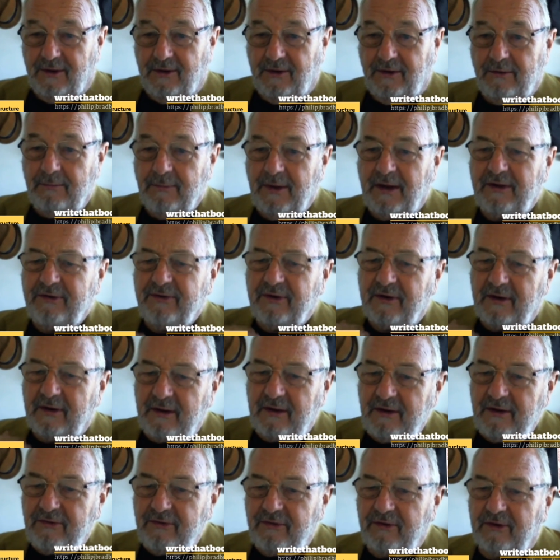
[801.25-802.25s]
who makes it
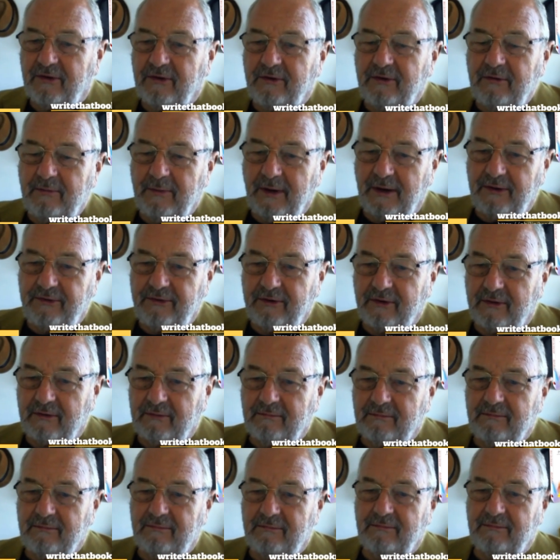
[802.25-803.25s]
easier, who makes
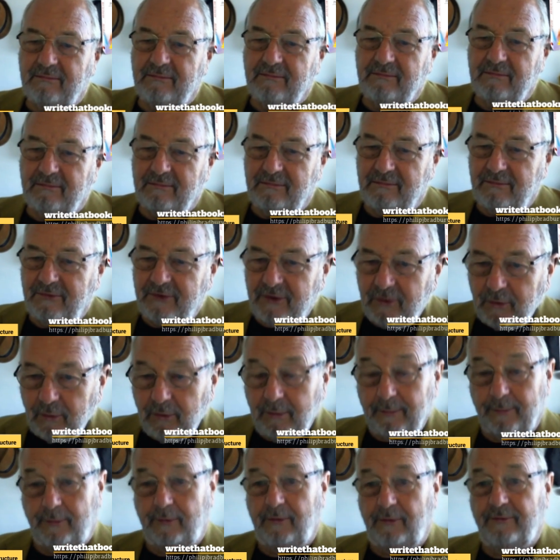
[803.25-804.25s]
it
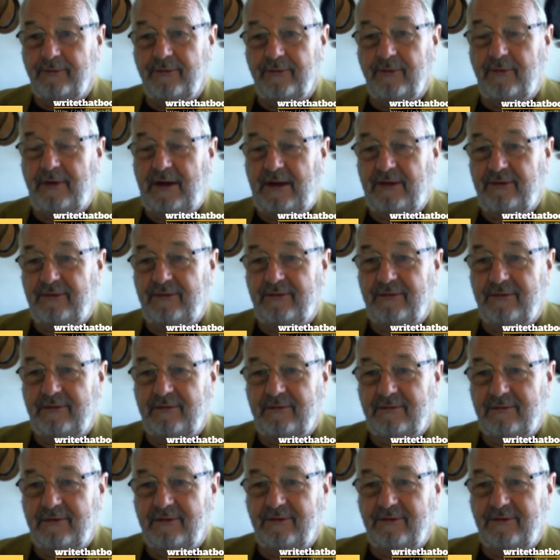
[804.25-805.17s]
doable for us.